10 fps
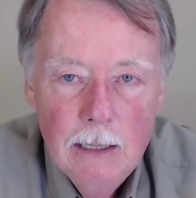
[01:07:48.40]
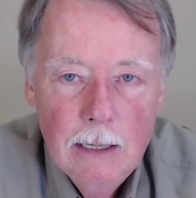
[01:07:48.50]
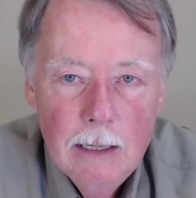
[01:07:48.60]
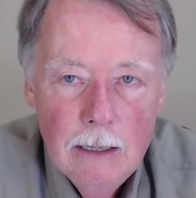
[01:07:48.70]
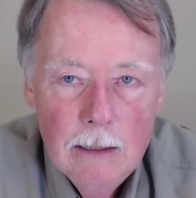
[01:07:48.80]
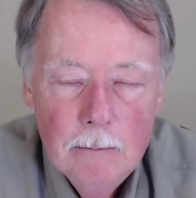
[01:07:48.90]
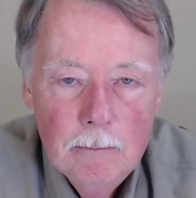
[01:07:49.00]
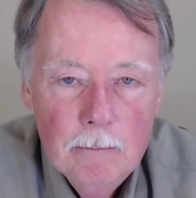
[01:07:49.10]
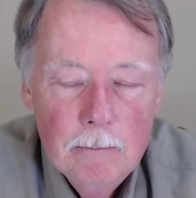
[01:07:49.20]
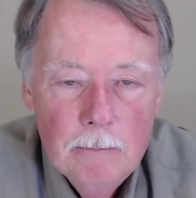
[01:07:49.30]

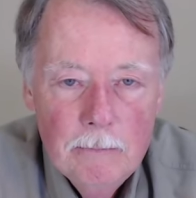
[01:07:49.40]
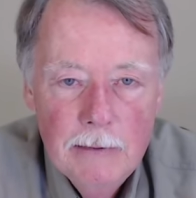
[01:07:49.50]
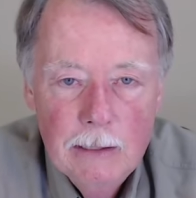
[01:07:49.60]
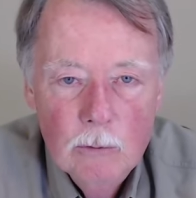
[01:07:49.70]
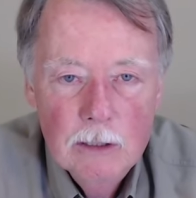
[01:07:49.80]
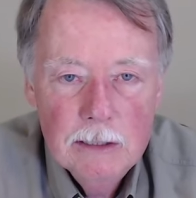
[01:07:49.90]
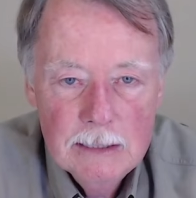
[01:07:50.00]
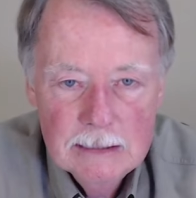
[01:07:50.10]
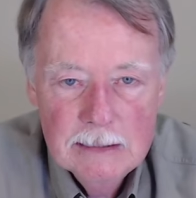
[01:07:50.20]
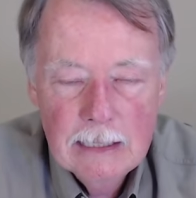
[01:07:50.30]
um, they were
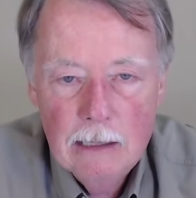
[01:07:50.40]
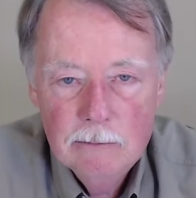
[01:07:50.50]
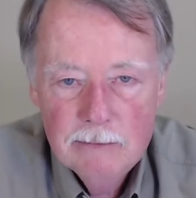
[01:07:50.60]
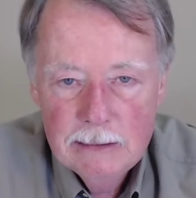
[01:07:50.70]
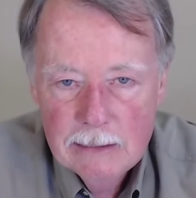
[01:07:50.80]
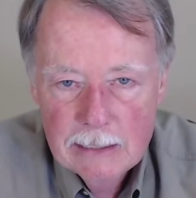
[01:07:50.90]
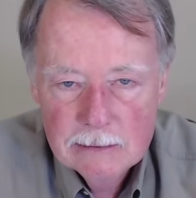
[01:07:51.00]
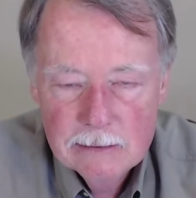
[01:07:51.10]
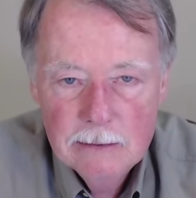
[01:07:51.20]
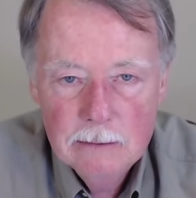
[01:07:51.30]
dissolving that
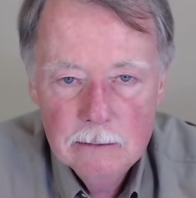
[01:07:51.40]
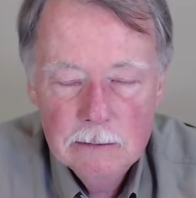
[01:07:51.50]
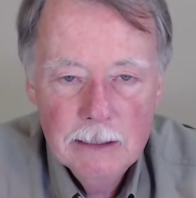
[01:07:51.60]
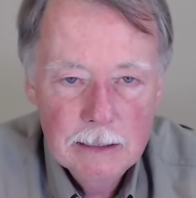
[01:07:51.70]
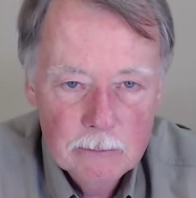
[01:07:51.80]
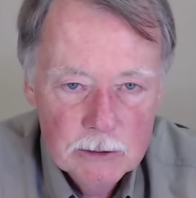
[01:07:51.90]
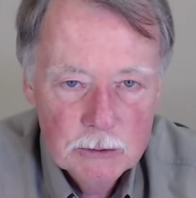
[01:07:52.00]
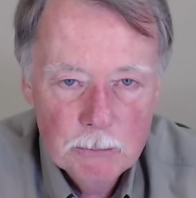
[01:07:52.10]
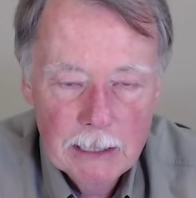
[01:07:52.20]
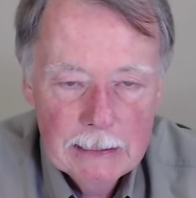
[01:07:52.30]
silk and it was
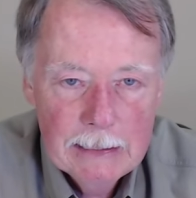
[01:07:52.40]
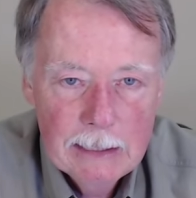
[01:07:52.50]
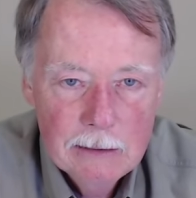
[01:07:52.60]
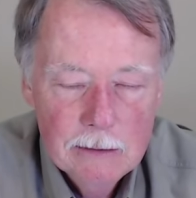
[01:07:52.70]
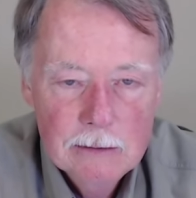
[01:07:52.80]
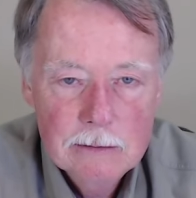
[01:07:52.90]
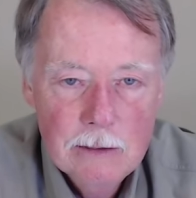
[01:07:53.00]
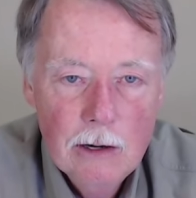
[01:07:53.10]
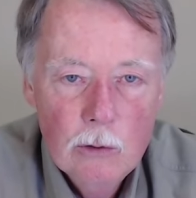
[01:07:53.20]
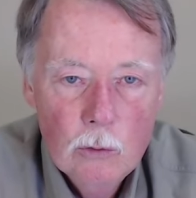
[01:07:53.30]
spreading into the
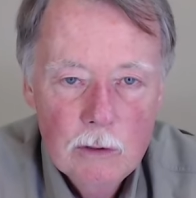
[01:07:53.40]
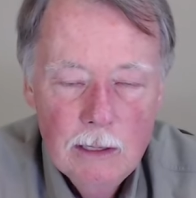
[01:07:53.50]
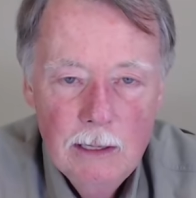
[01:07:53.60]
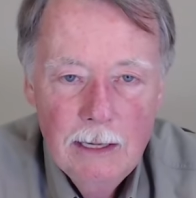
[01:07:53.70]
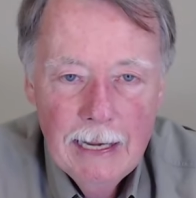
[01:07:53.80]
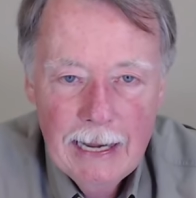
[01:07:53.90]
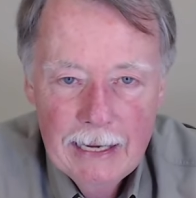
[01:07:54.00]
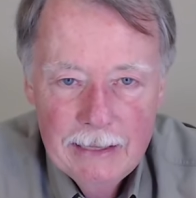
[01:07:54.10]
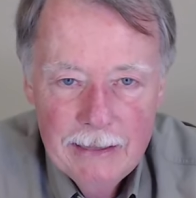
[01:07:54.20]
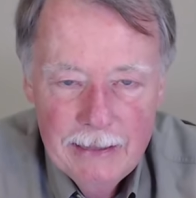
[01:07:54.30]
stone,
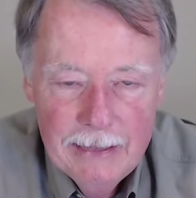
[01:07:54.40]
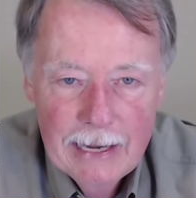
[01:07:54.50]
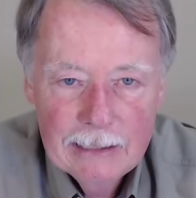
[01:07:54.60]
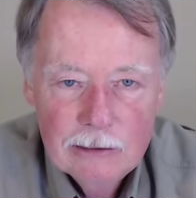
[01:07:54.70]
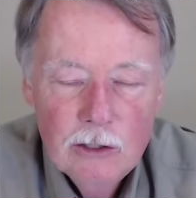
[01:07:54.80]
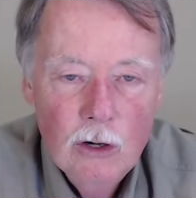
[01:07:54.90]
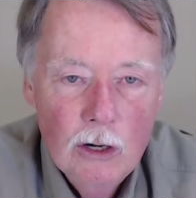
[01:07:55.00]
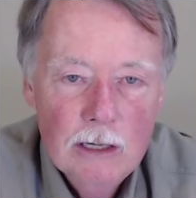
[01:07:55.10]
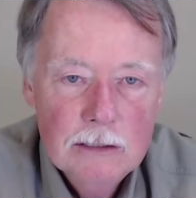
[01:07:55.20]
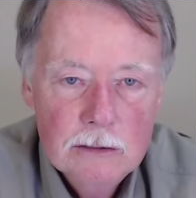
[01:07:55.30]
and that
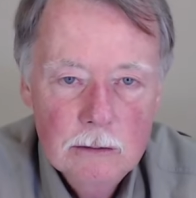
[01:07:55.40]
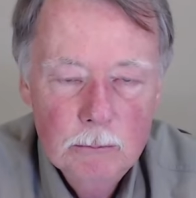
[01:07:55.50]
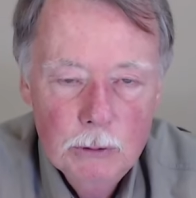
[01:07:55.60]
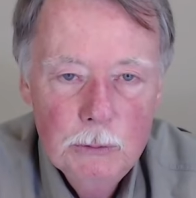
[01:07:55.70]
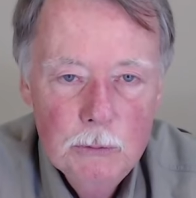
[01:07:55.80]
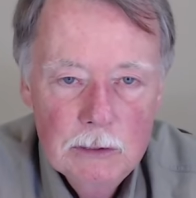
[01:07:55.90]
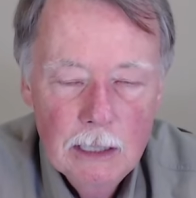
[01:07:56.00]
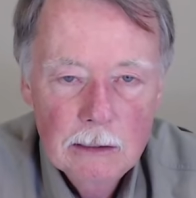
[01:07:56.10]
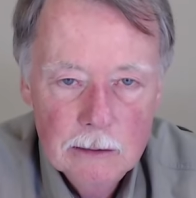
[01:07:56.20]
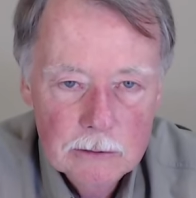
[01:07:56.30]
caused the blue
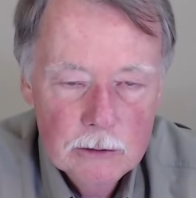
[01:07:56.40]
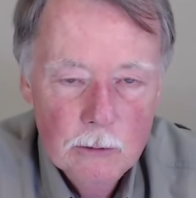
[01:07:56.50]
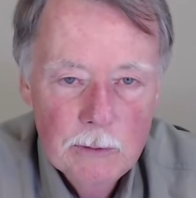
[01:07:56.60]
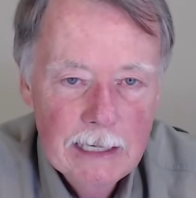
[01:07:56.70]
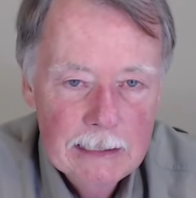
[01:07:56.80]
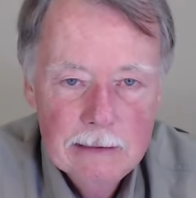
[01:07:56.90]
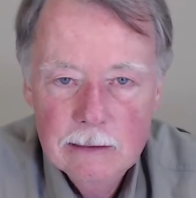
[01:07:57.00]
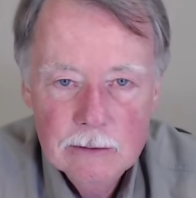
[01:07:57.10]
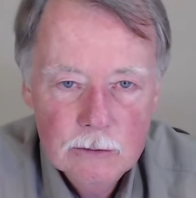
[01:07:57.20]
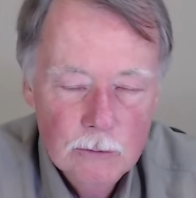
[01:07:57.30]
color. So we had
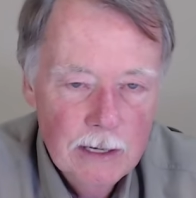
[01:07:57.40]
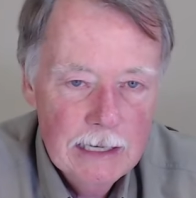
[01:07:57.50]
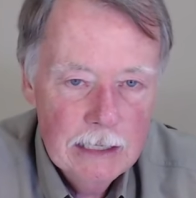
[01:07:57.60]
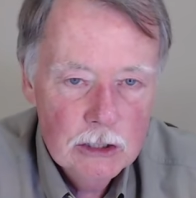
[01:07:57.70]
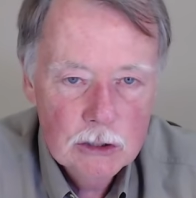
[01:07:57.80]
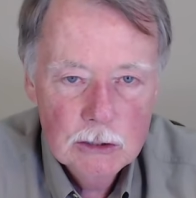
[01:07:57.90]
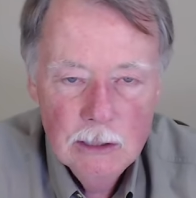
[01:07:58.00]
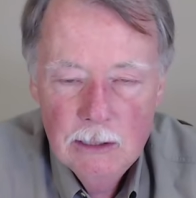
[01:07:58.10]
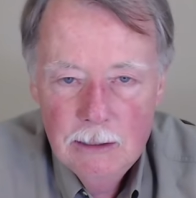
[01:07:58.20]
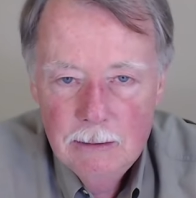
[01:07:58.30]
this grayish,
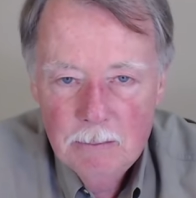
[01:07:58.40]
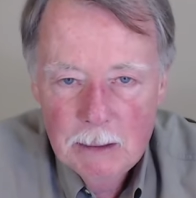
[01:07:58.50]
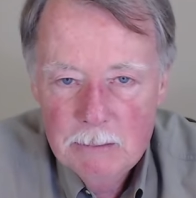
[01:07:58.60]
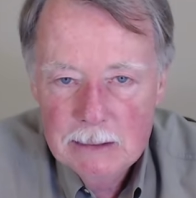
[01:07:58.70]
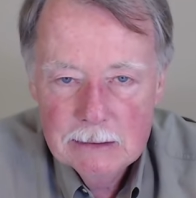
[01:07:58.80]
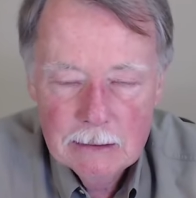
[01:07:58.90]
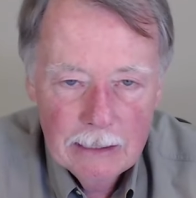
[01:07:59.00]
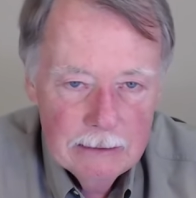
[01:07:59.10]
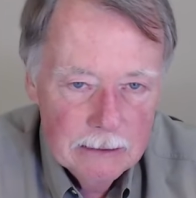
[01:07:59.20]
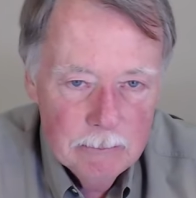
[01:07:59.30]
maybe
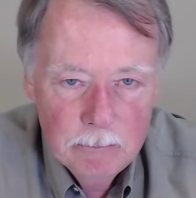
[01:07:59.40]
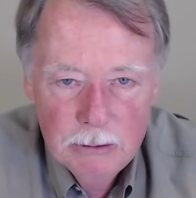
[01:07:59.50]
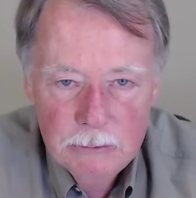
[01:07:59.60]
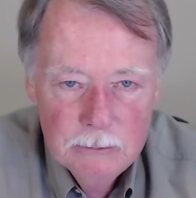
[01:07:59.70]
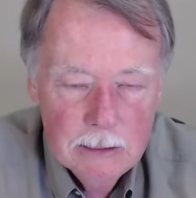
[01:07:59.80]
slightly blue